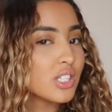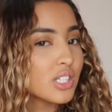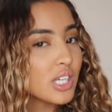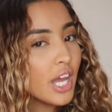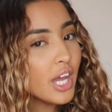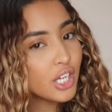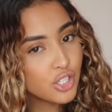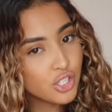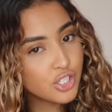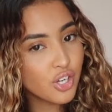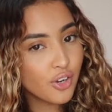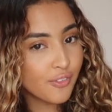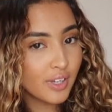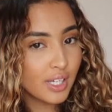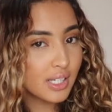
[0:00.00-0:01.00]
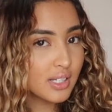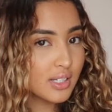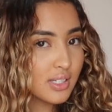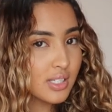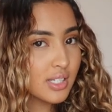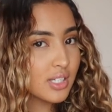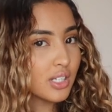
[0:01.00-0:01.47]
just use your
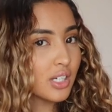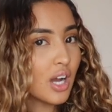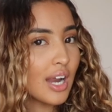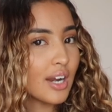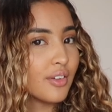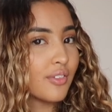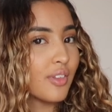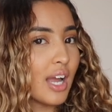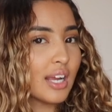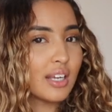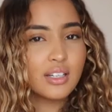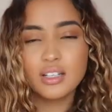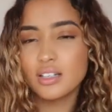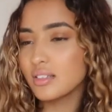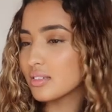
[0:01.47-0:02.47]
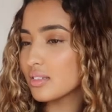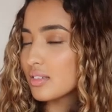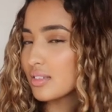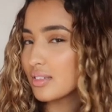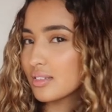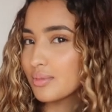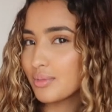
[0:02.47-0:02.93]
fingers to kind of like,
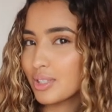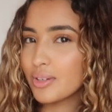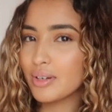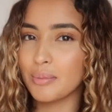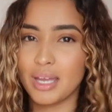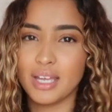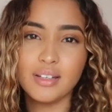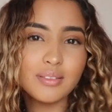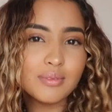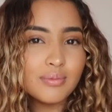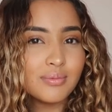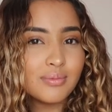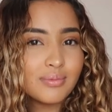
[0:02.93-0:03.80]
you know what I mean?